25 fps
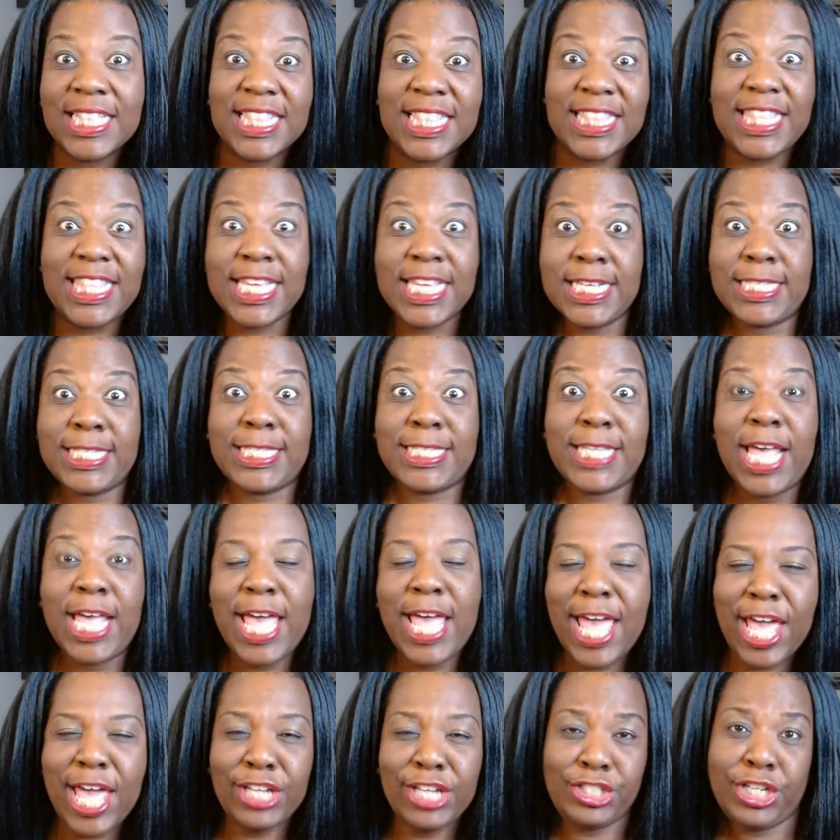this
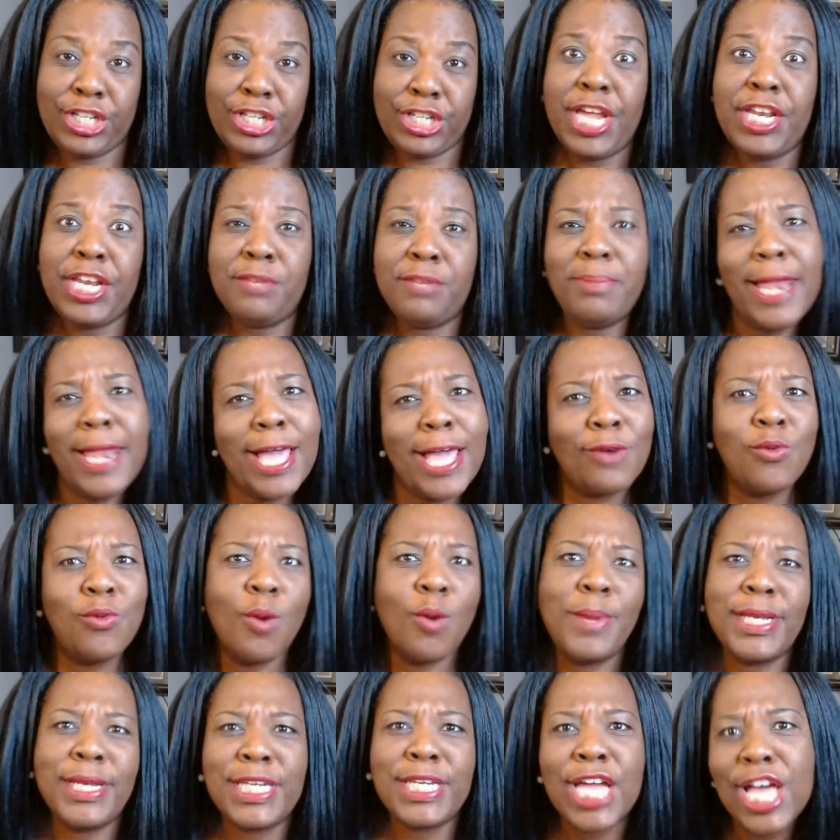educated black
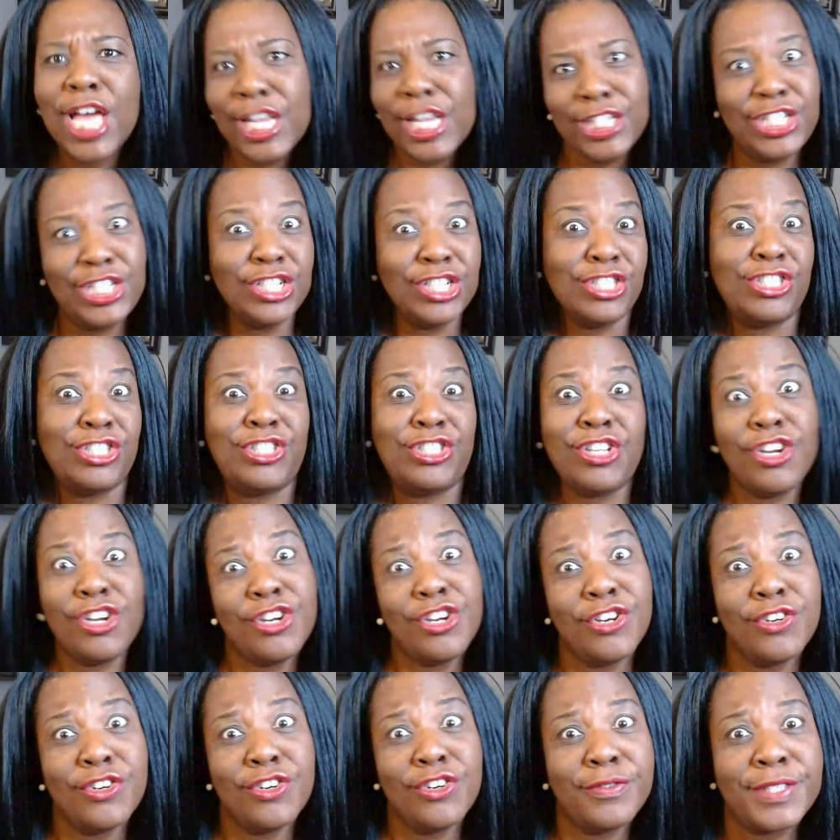woman
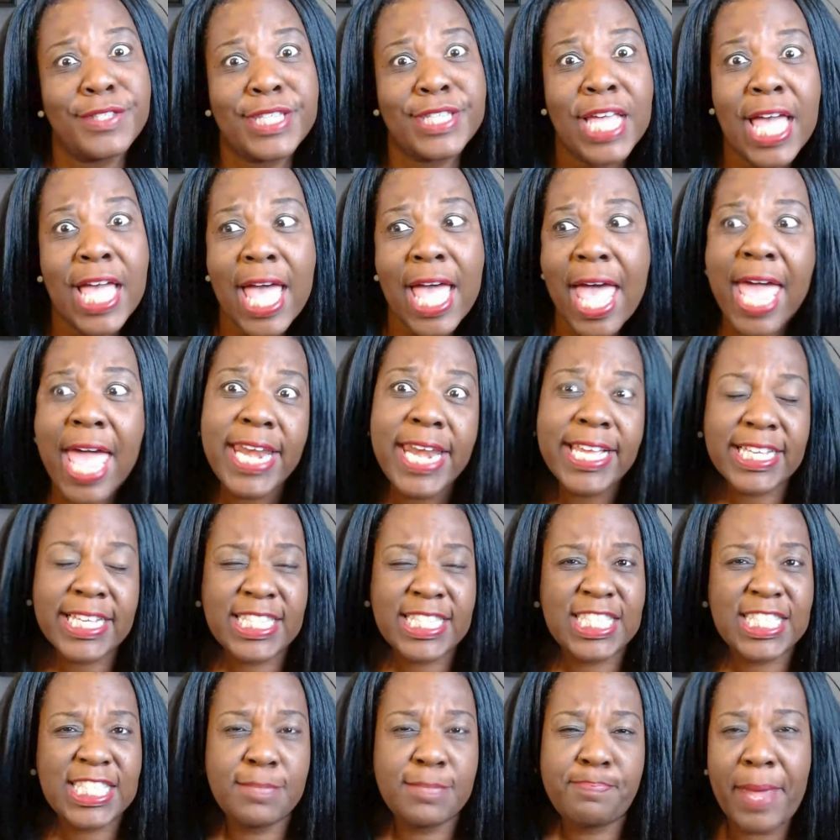deserves and
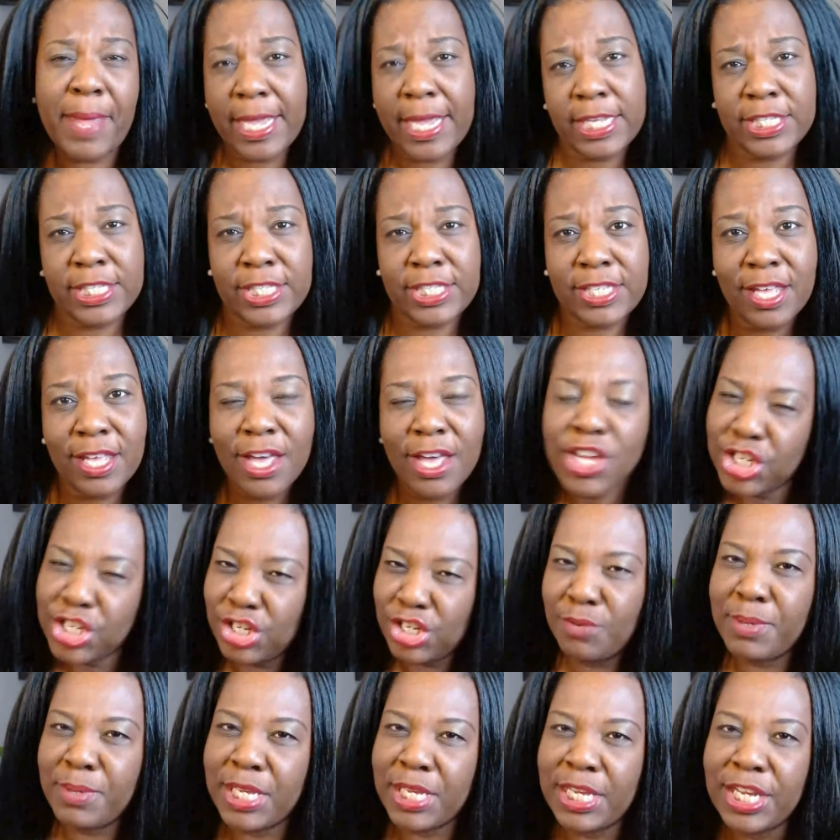expects to
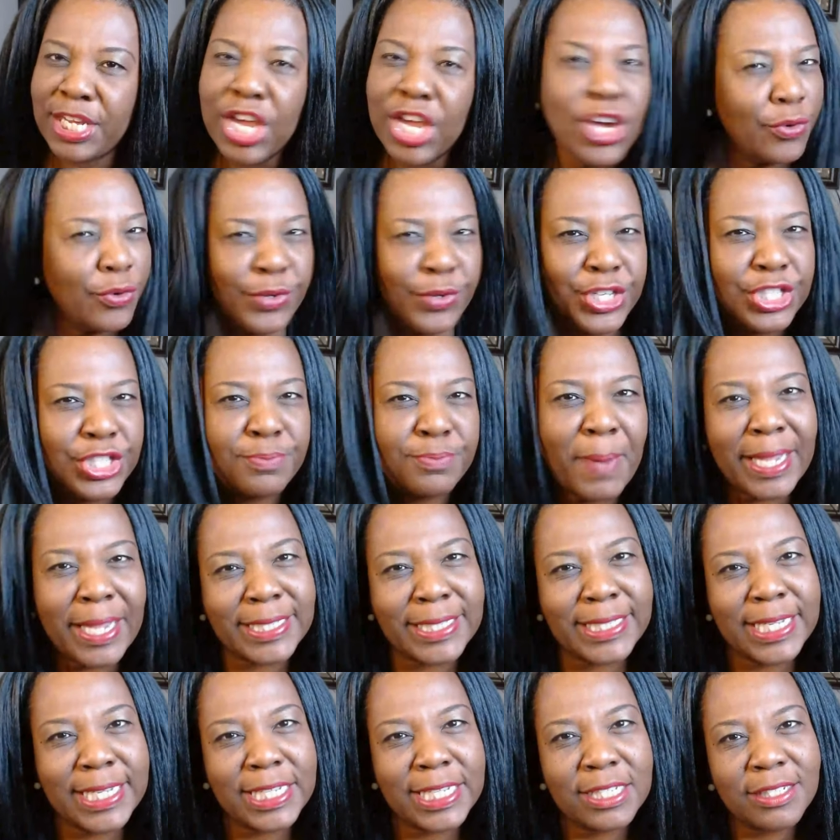be
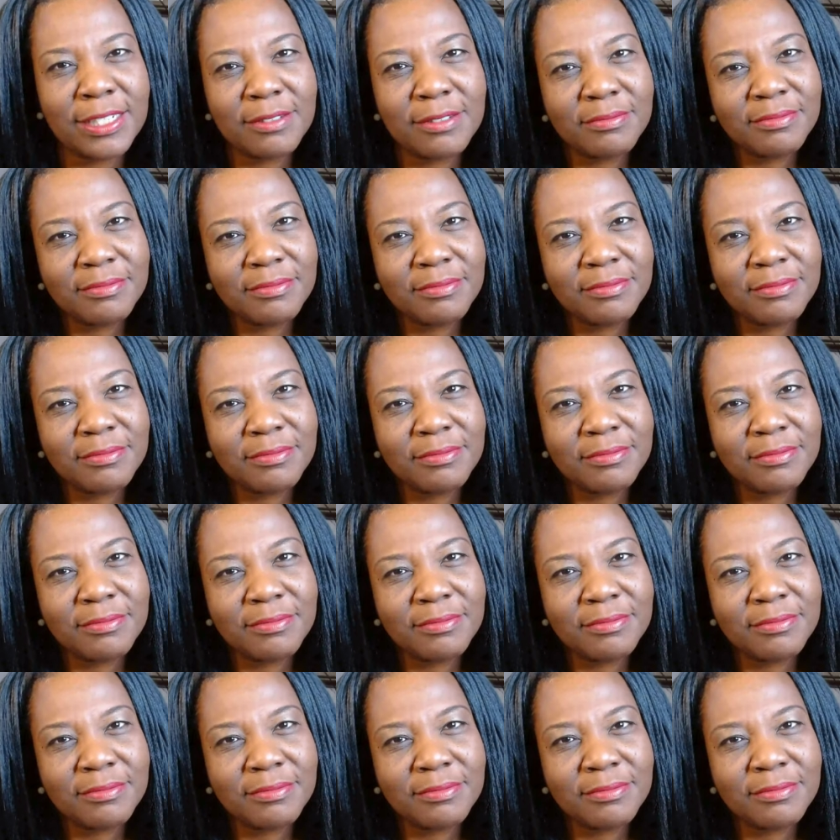respected.